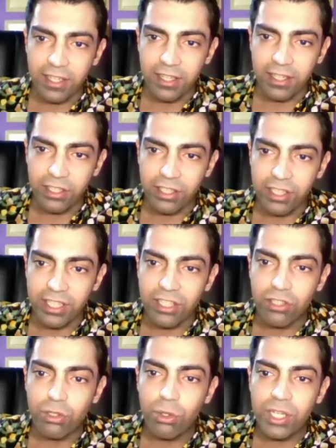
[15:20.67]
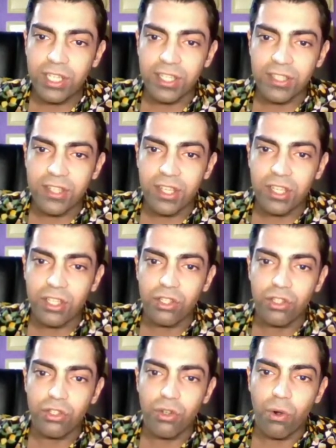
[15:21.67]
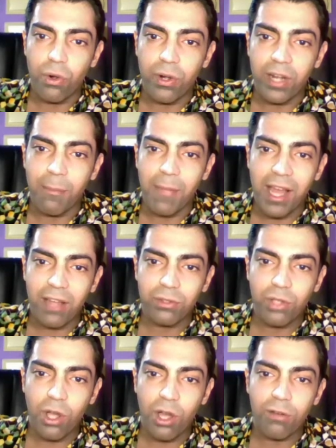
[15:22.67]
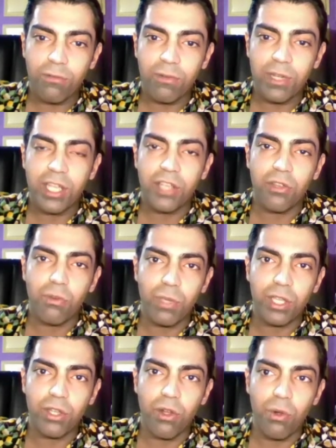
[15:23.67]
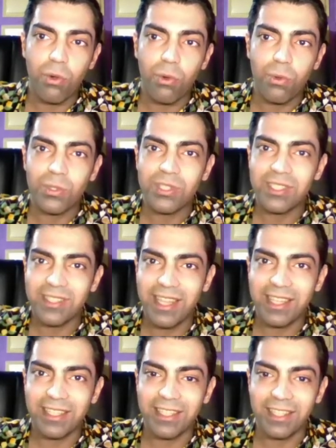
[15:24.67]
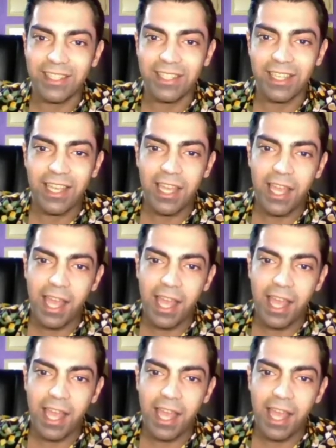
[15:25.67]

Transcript: uh, increase your amount of WIGO staking,